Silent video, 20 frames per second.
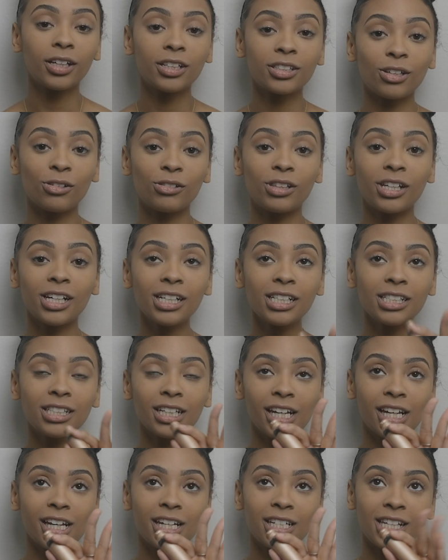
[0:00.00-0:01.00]
So this
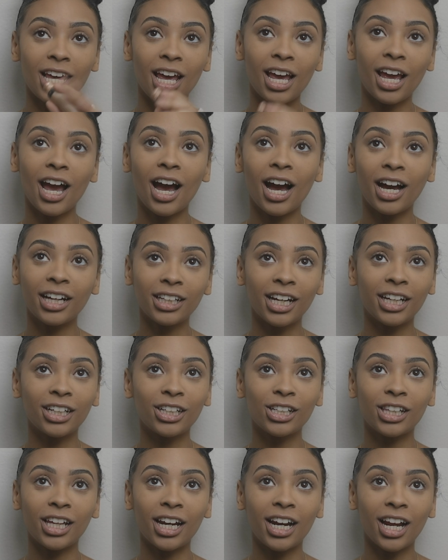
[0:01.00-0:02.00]
is a
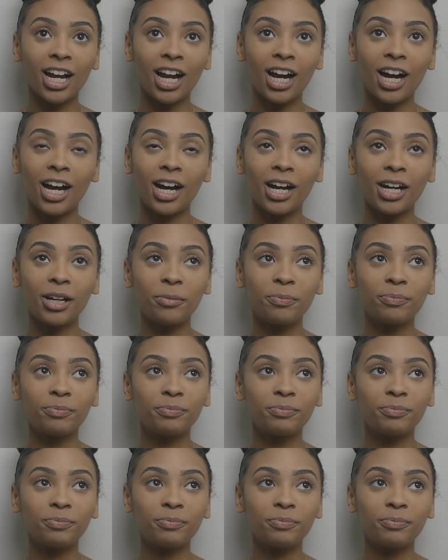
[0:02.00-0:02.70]
highlighter that I got